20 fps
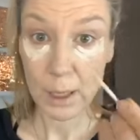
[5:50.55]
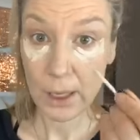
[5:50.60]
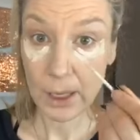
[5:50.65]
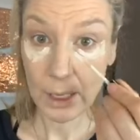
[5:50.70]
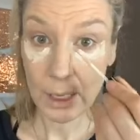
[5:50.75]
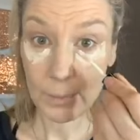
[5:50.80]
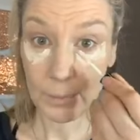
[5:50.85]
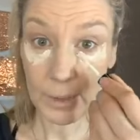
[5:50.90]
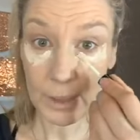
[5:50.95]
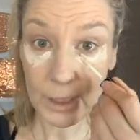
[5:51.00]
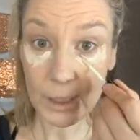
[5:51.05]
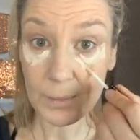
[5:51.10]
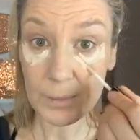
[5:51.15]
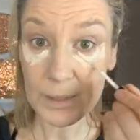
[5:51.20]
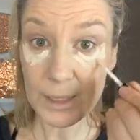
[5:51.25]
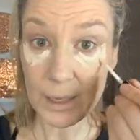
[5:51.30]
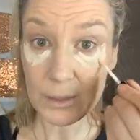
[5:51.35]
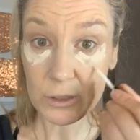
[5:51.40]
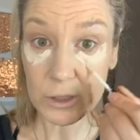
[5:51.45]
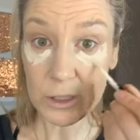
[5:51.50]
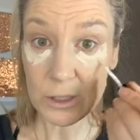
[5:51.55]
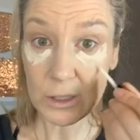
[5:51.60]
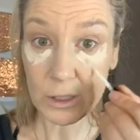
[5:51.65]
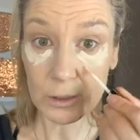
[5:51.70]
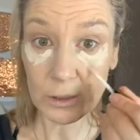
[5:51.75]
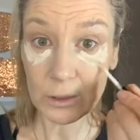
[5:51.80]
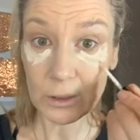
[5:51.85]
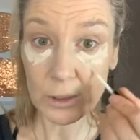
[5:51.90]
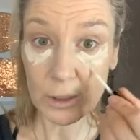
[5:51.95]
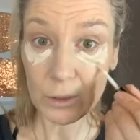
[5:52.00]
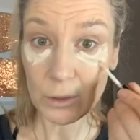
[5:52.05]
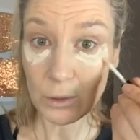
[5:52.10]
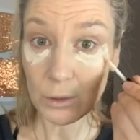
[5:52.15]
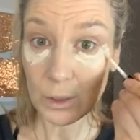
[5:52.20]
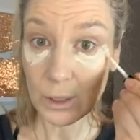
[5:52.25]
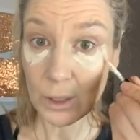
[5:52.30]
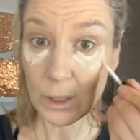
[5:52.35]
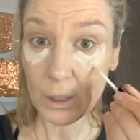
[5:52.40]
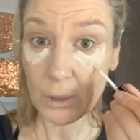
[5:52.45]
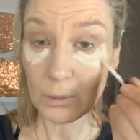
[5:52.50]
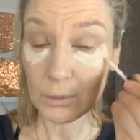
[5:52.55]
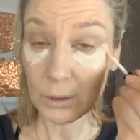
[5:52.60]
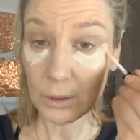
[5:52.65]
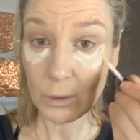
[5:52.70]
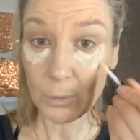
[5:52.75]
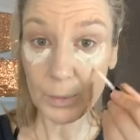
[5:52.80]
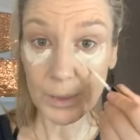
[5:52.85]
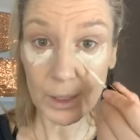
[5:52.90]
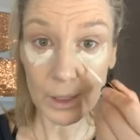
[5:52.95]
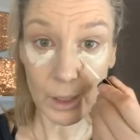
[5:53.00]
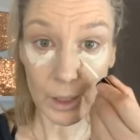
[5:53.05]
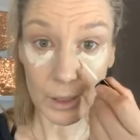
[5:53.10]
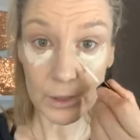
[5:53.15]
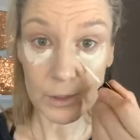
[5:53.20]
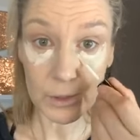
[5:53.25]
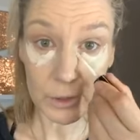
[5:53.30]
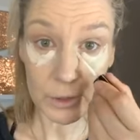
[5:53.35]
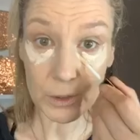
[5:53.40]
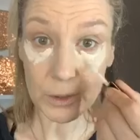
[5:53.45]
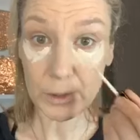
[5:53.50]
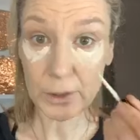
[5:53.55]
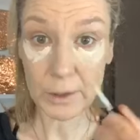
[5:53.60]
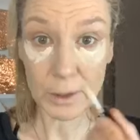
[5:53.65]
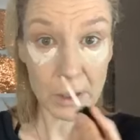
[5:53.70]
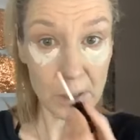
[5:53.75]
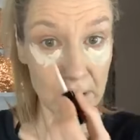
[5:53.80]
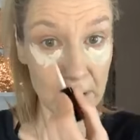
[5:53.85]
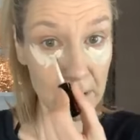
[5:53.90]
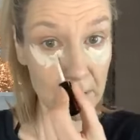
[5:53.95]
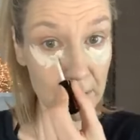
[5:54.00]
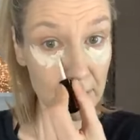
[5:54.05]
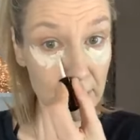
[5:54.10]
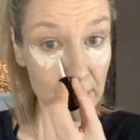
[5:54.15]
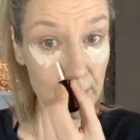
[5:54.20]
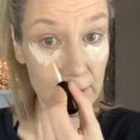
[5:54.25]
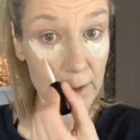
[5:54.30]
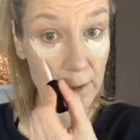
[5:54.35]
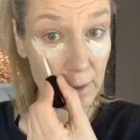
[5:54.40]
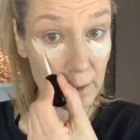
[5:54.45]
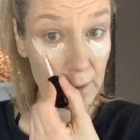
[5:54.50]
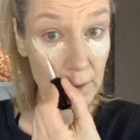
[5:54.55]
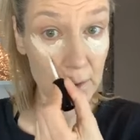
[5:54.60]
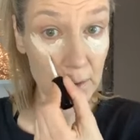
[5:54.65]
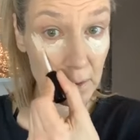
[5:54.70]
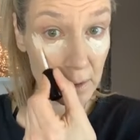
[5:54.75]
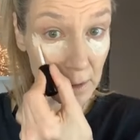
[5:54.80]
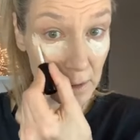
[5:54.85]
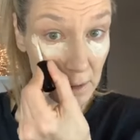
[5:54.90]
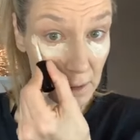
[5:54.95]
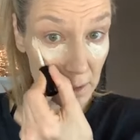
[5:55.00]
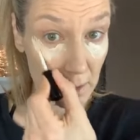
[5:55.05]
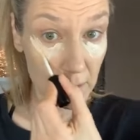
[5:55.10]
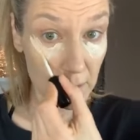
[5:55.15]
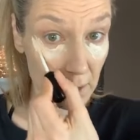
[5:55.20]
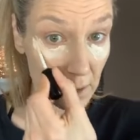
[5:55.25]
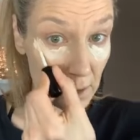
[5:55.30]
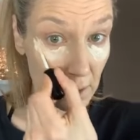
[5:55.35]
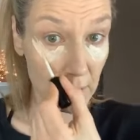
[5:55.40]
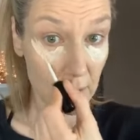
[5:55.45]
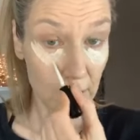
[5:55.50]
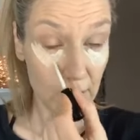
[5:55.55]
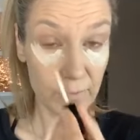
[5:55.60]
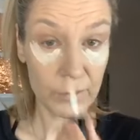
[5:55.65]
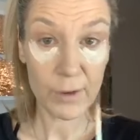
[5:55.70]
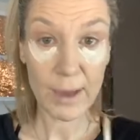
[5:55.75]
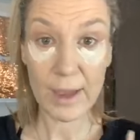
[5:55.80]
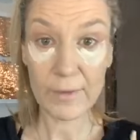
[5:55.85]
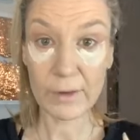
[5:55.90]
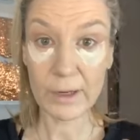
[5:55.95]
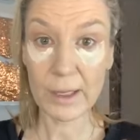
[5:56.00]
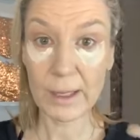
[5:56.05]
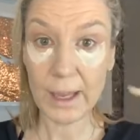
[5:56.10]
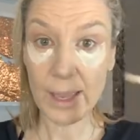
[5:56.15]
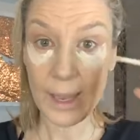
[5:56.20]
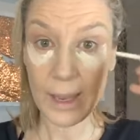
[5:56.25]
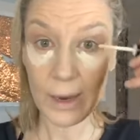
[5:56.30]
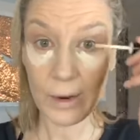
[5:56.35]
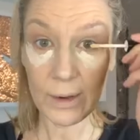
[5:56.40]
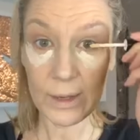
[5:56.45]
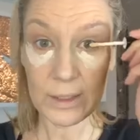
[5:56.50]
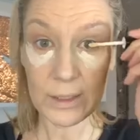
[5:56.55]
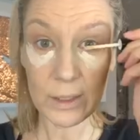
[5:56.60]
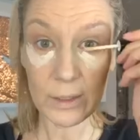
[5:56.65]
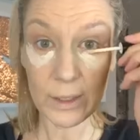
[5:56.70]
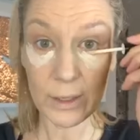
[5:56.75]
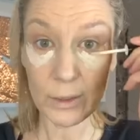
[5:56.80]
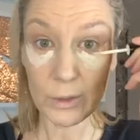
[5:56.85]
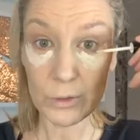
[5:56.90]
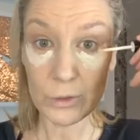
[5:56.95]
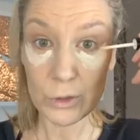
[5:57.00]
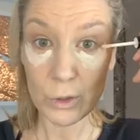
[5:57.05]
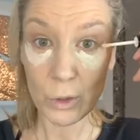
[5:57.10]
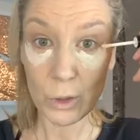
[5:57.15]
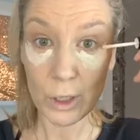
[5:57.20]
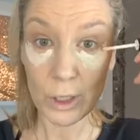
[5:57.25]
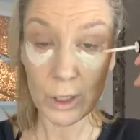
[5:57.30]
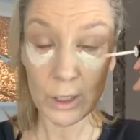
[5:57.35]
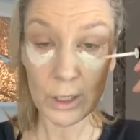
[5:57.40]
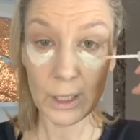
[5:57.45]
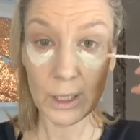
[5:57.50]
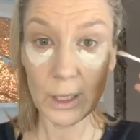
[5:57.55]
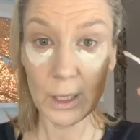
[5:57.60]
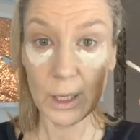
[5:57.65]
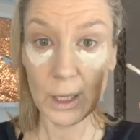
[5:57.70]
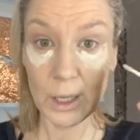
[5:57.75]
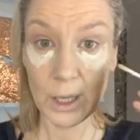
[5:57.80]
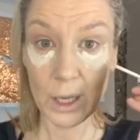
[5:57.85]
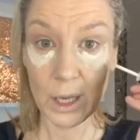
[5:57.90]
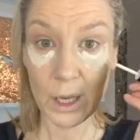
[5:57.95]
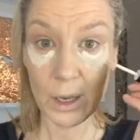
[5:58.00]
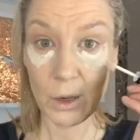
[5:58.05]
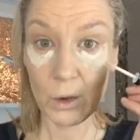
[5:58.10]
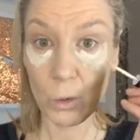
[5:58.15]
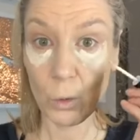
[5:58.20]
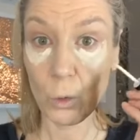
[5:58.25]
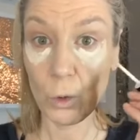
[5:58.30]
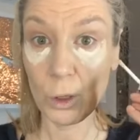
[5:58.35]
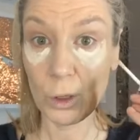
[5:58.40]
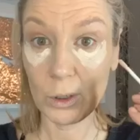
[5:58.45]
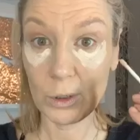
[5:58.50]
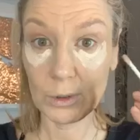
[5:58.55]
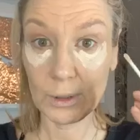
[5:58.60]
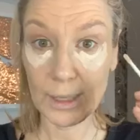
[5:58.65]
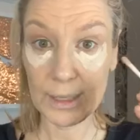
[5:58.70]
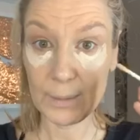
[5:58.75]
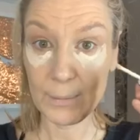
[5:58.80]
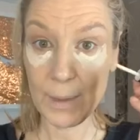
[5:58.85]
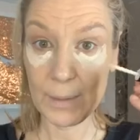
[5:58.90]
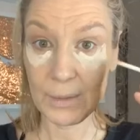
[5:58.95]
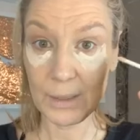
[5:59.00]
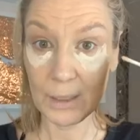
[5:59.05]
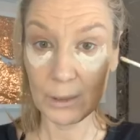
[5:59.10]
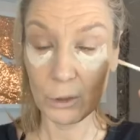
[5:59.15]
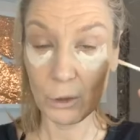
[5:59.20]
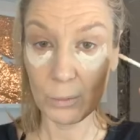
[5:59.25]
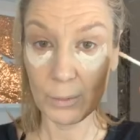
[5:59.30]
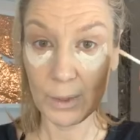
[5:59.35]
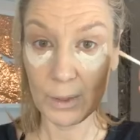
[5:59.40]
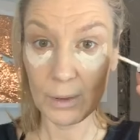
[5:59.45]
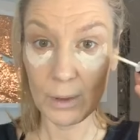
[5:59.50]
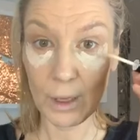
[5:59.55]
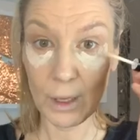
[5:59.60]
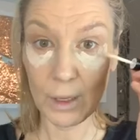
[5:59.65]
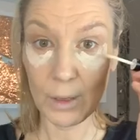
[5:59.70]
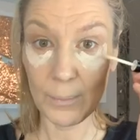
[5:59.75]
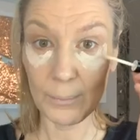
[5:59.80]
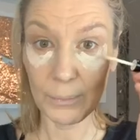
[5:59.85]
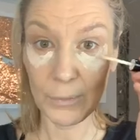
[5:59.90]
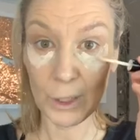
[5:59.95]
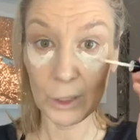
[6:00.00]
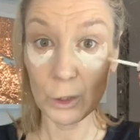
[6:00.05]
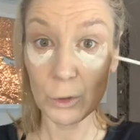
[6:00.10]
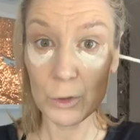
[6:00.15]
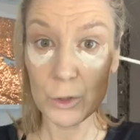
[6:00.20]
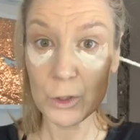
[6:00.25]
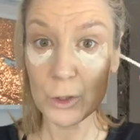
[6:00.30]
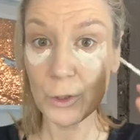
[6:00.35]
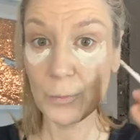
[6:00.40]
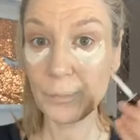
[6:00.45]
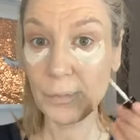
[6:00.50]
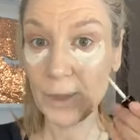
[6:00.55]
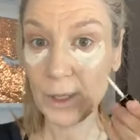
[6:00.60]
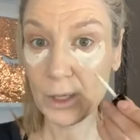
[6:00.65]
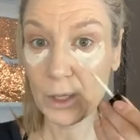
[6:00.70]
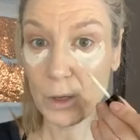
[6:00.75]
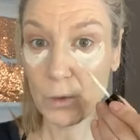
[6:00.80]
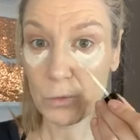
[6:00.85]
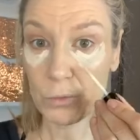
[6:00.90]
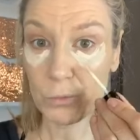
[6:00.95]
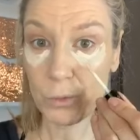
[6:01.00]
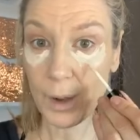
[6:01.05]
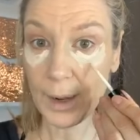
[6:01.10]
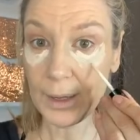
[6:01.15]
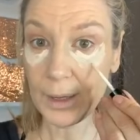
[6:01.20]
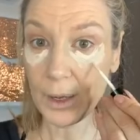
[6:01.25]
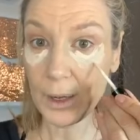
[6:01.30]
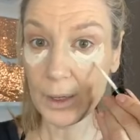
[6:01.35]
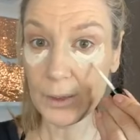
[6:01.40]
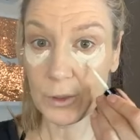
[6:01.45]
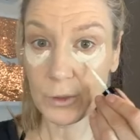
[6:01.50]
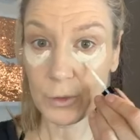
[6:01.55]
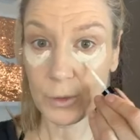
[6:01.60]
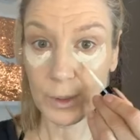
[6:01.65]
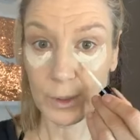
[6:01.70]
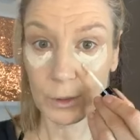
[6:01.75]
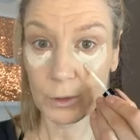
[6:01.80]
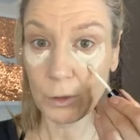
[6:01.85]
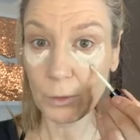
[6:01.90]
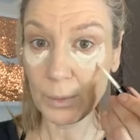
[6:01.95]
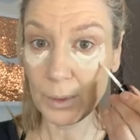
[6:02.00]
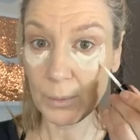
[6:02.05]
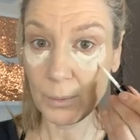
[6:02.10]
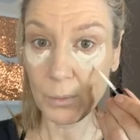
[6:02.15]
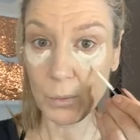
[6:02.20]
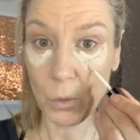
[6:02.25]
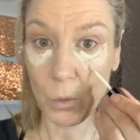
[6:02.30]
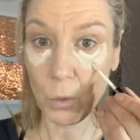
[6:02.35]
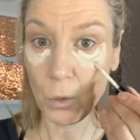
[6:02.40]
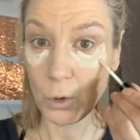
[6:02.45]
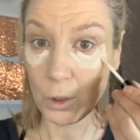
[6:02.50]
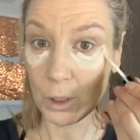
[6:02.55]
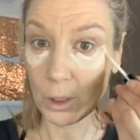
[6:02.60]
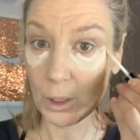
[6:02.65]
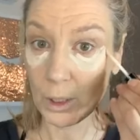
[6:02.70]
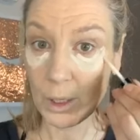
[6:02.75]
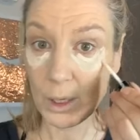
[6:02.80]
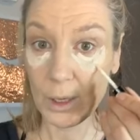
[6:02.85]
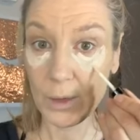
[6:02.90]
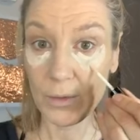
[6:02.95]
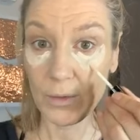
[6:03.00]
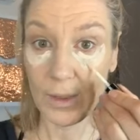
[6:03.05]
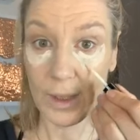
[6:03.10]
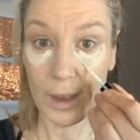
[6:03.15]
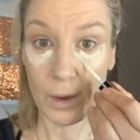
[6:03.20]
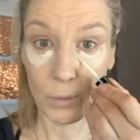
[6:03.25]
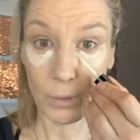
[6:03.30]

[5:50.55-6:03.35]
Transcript: And I'm going to come down just a little bit under the, if you have any areas that are dark, or like maybe a little bit looser, go right under it a little bit more. That